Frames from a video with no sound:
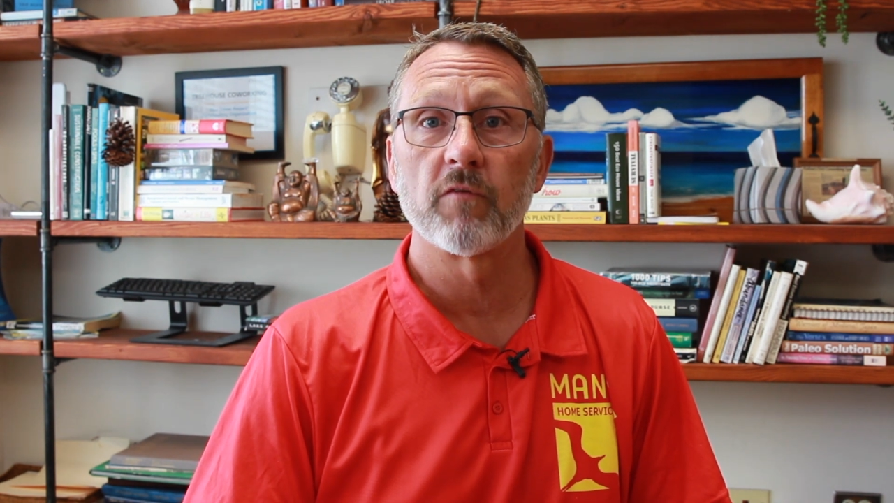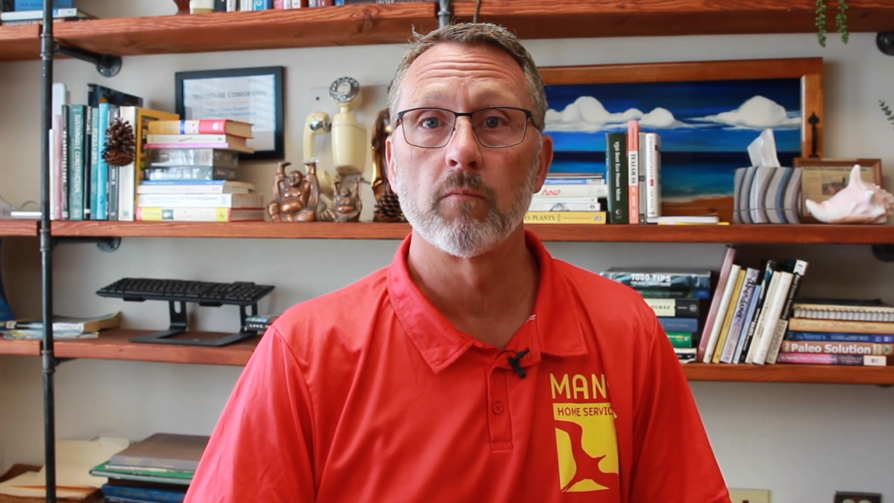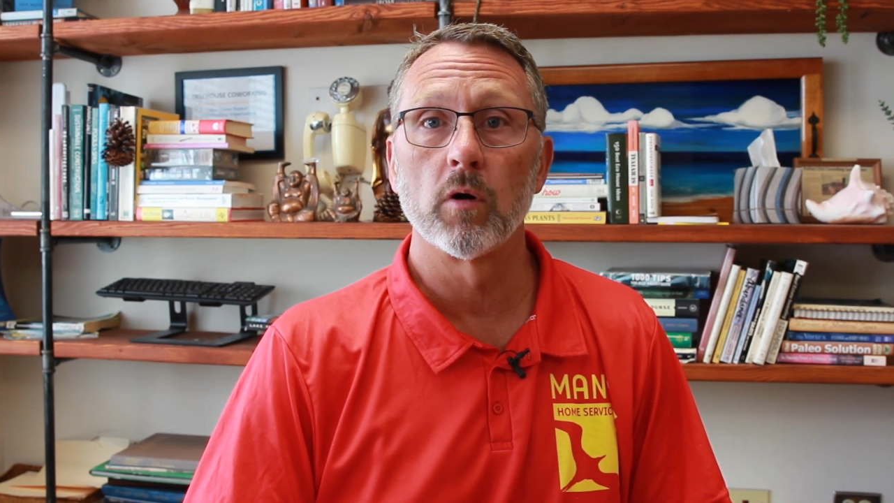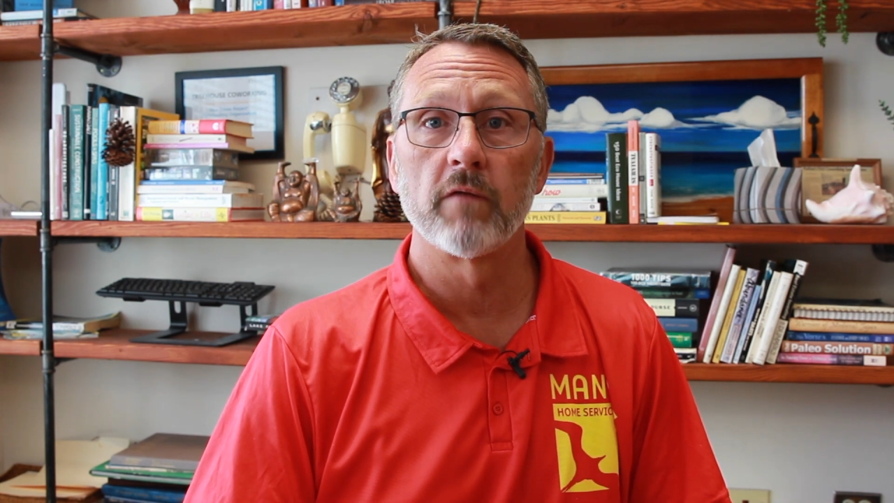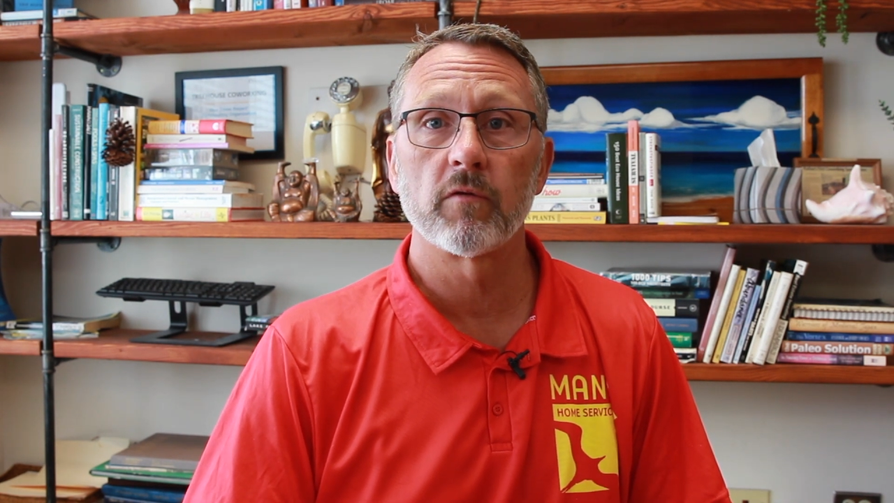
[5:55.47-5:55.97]
for
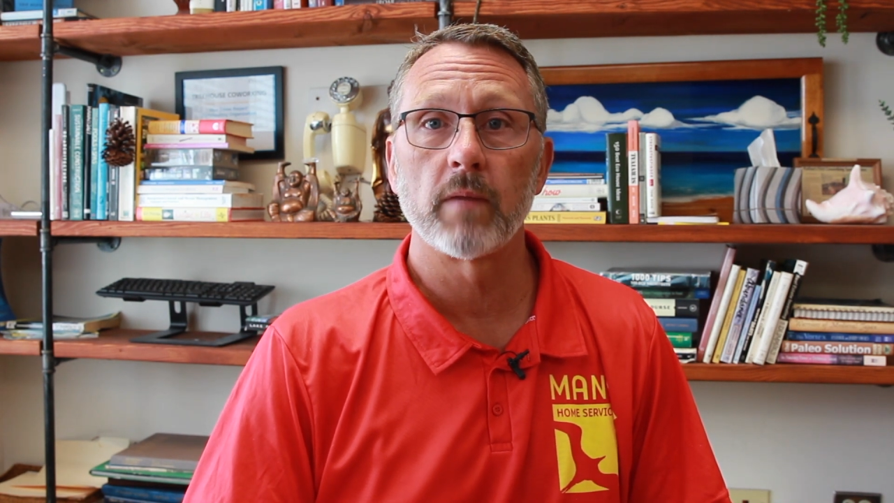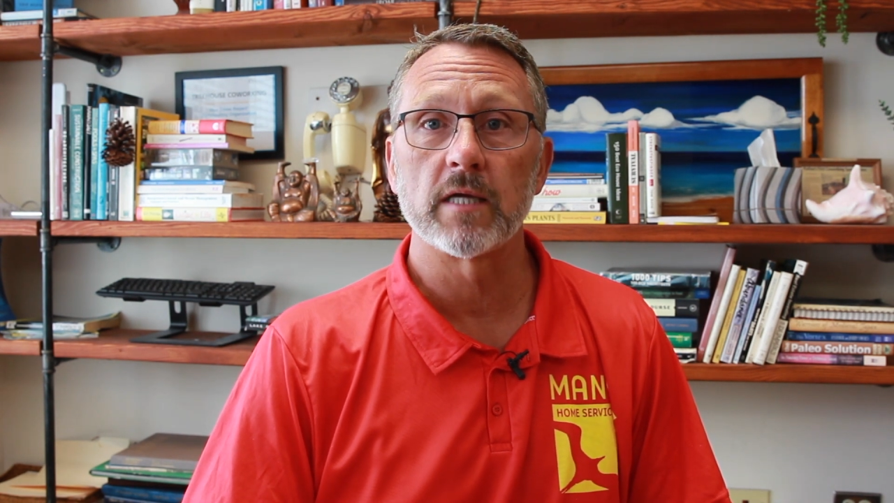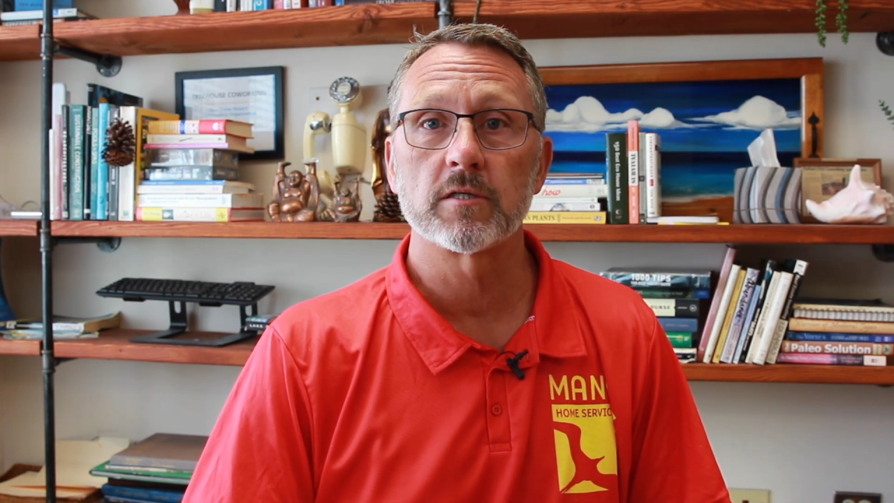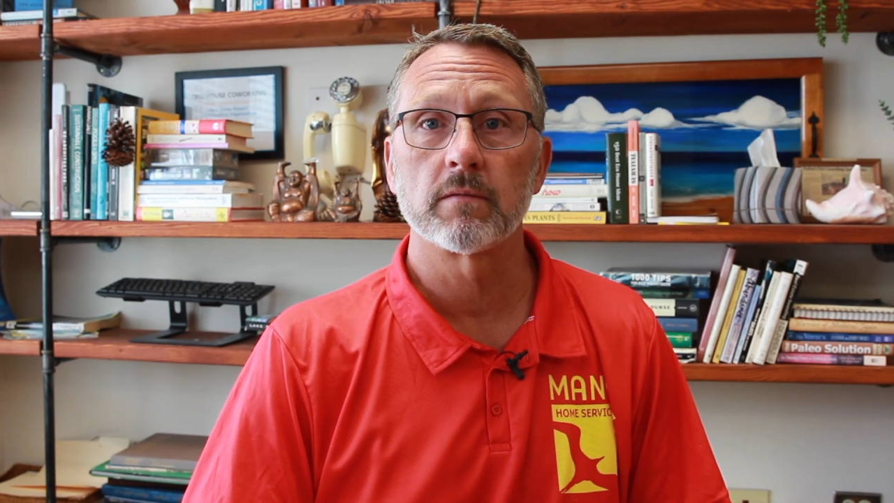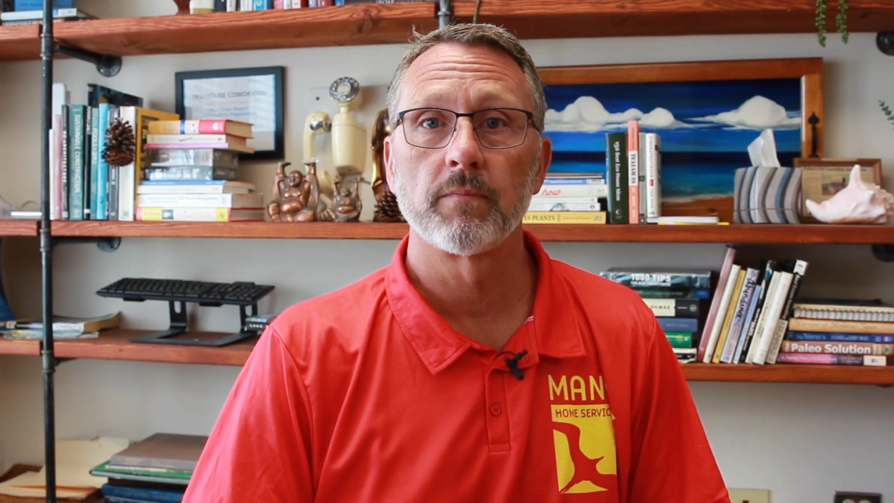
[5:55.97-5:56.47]
more
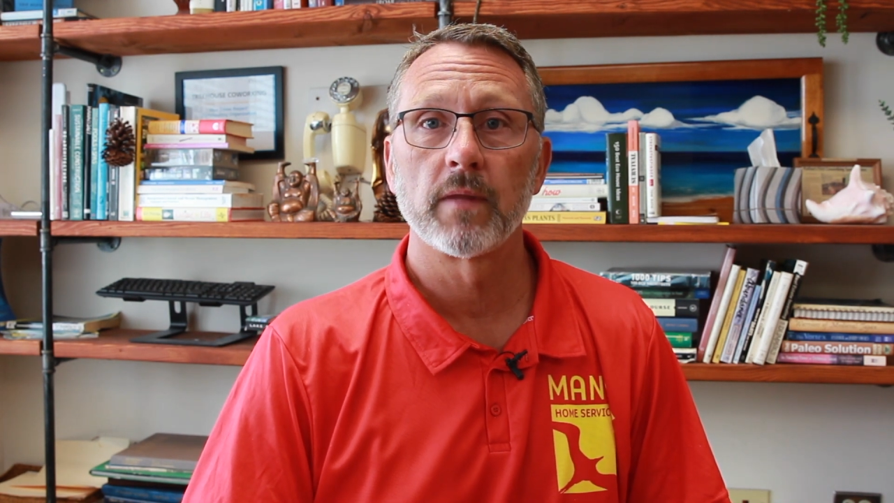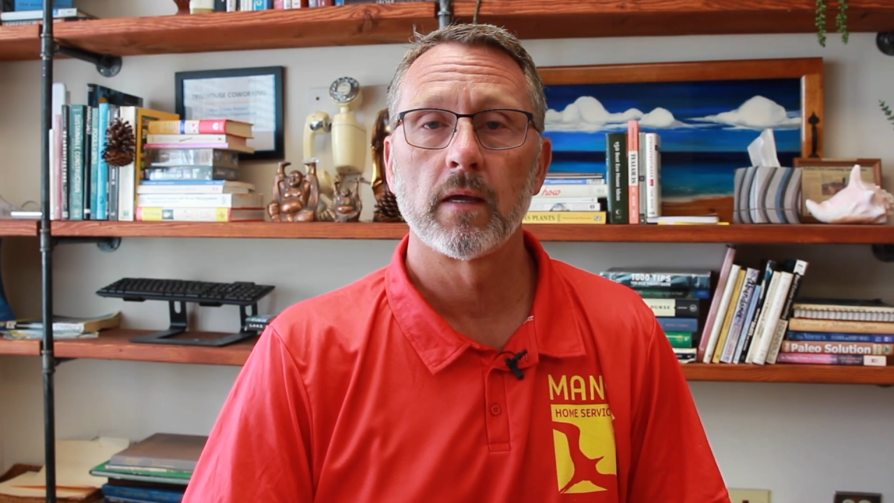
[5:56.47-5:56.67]
information.